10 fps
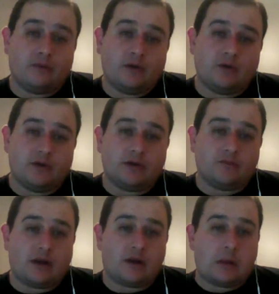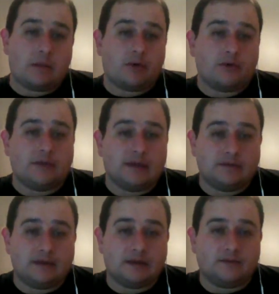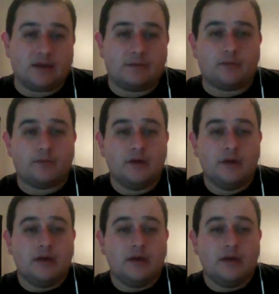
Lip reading: We could look right on my birthday at the end of April,